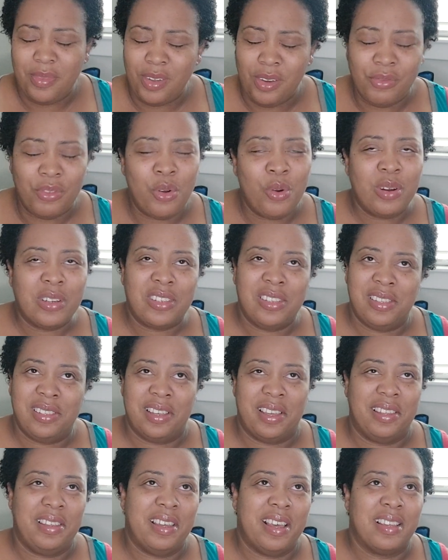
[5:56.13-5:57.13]
Of course, she
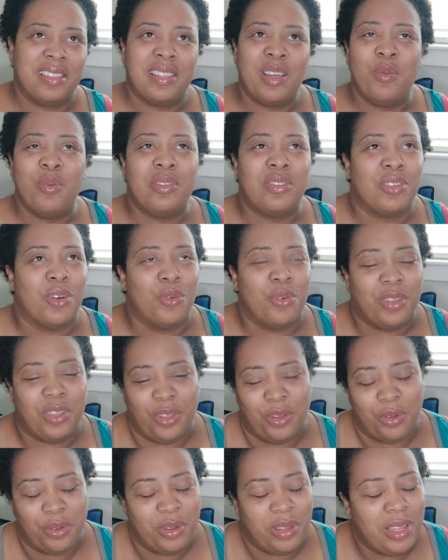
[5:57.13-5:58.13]
said yes. That was so
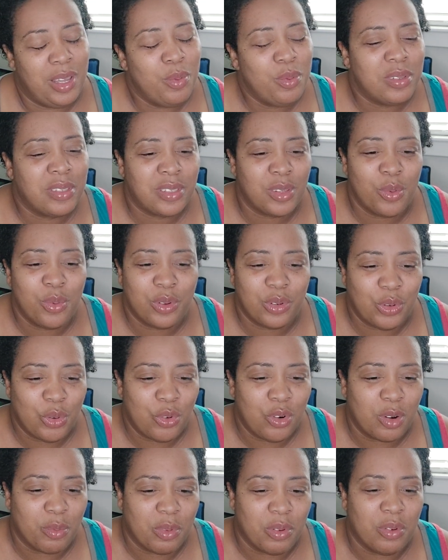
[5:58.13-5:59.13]
cute. It was so
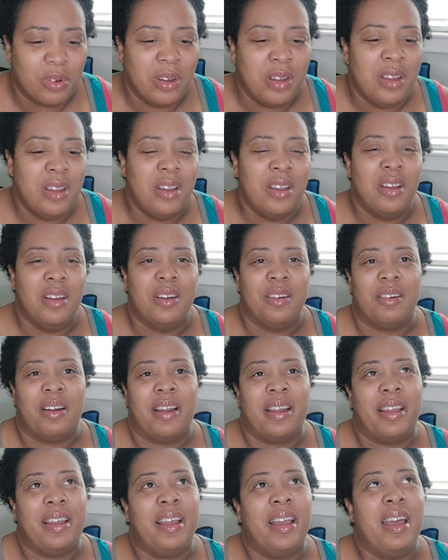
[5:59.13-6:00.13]
adorable,
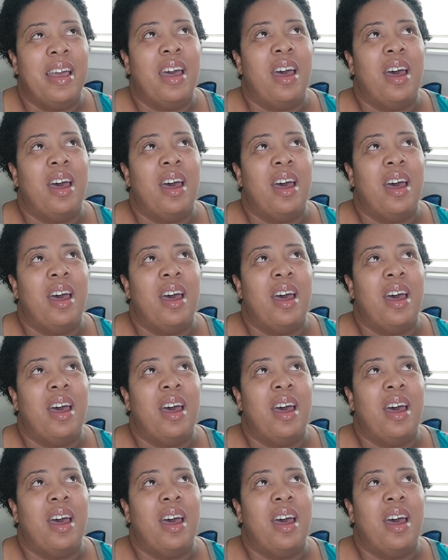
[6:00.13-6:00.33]
right?